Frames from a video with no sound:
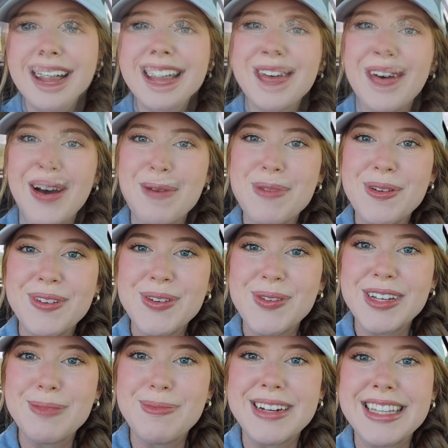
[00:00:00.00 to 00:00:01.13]
So I hope you enjoy
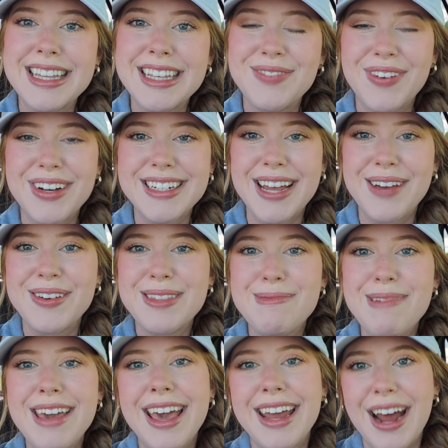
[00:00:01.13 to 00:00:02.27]
spending this fun day with
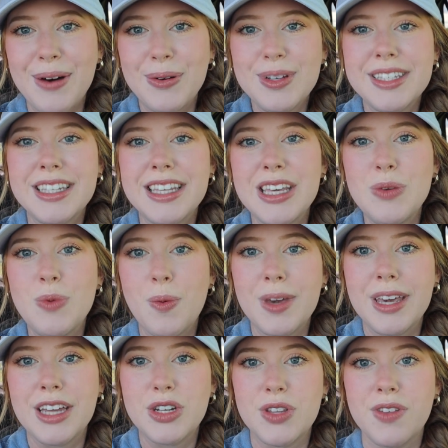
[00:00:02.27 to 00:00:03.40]
me, and I will see you when we
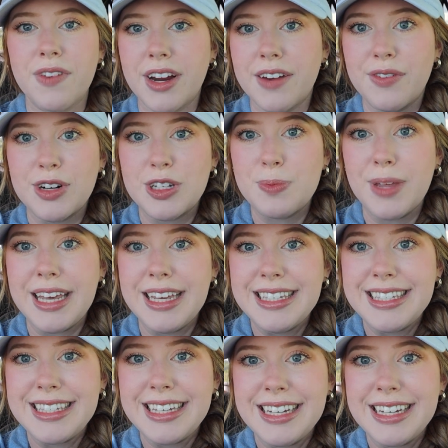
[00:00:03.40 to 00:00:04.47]
get to the very first place.